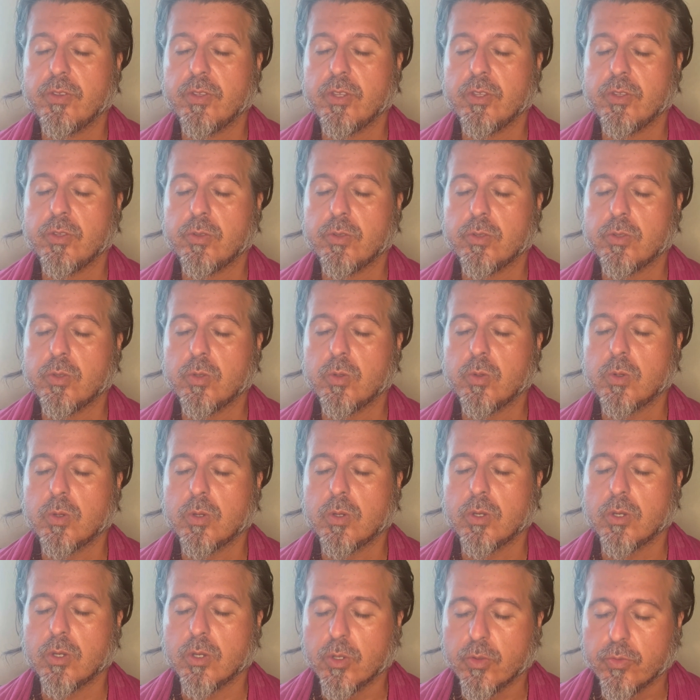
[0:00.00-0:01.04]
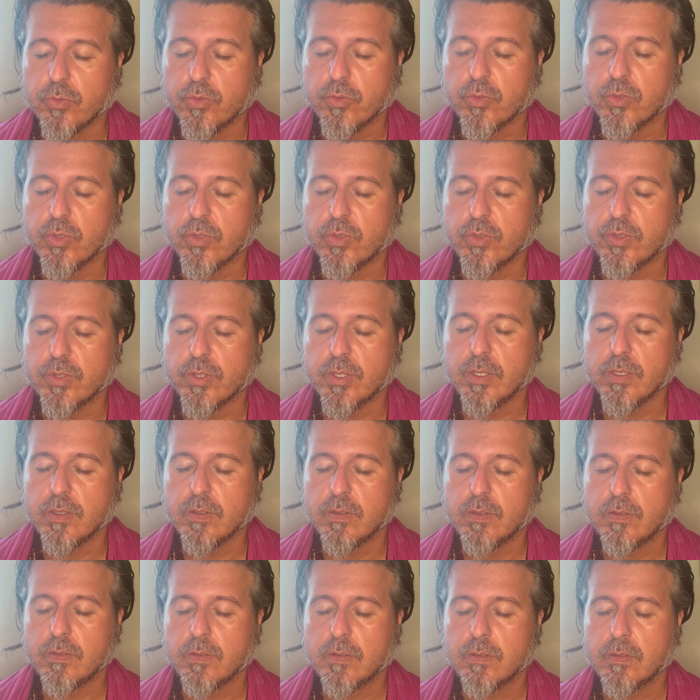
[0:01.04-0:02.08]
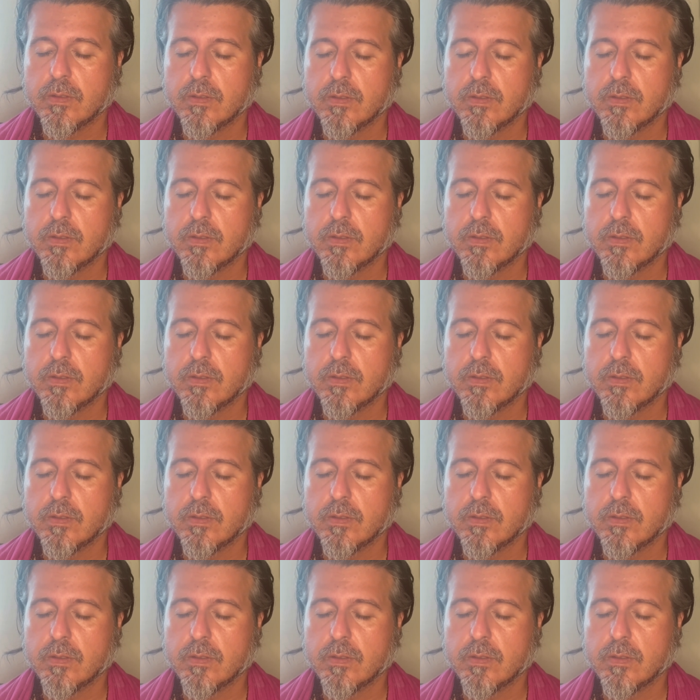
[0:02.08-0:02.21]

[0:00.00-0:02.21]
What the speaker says: into consciousness.